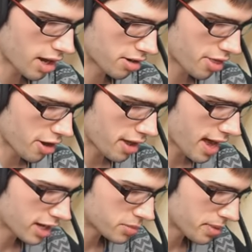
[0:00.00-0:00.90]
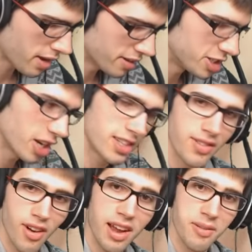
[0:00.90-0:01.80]
got 130 HP with
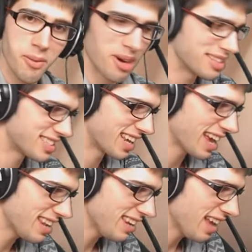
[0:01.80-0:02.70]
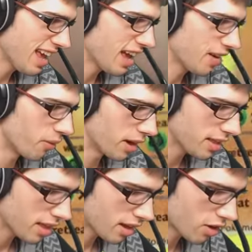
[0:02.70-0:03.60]
Justified once again
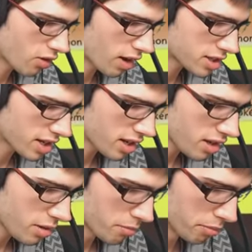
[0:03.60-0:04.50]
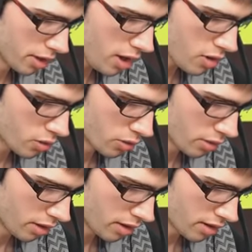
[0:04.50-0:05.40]
with Crushing Blow.
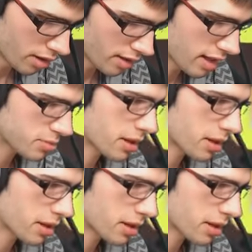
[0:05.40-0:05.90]
And